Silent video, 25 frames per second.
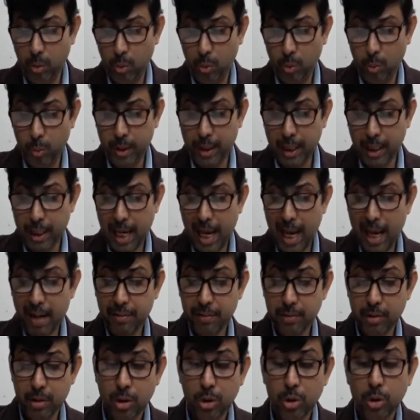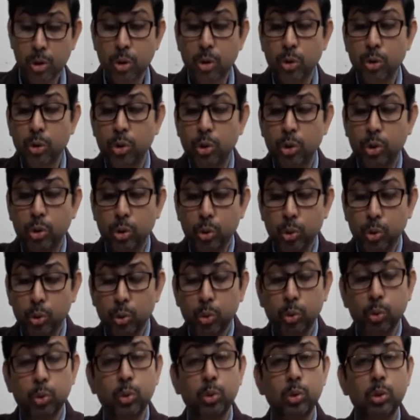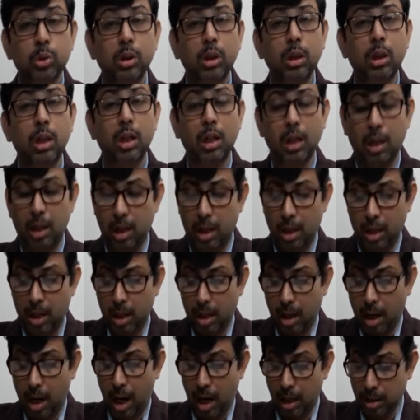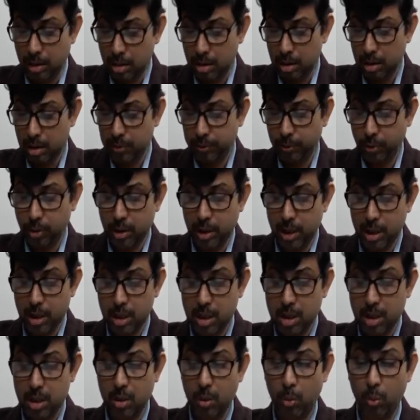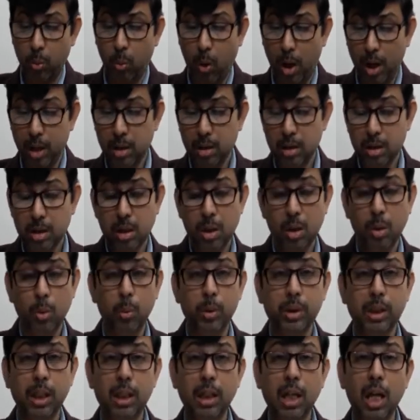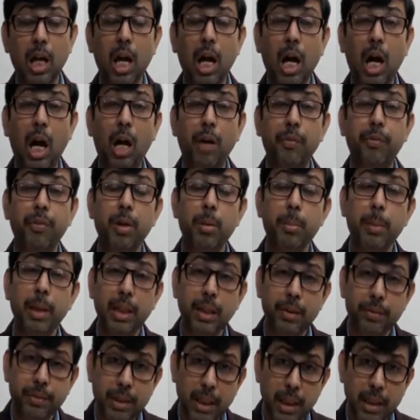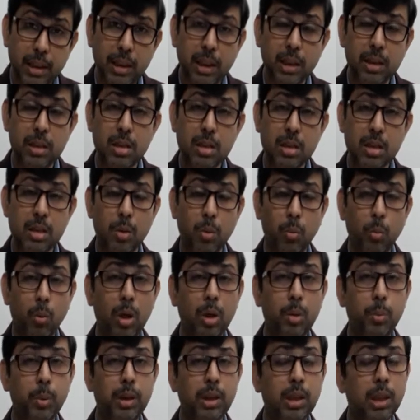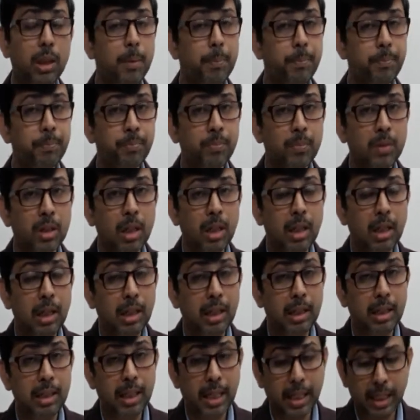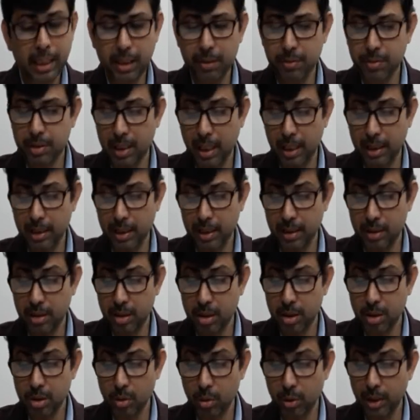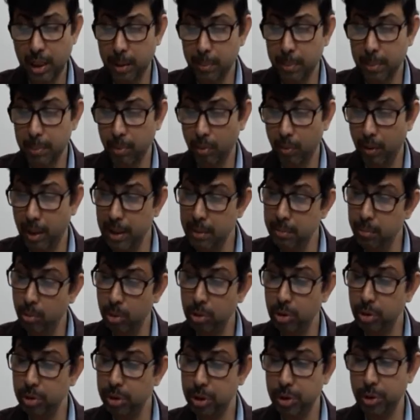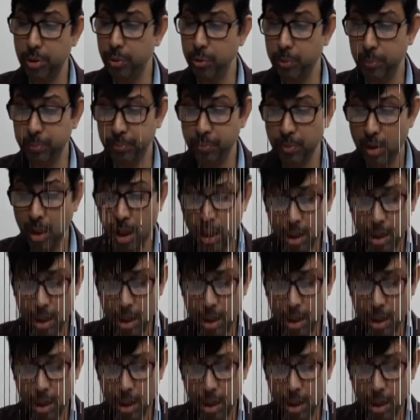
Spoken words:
we can have two answers for this, one with an affirmative sentence, one with a negative sentence. So let me provide both those to you.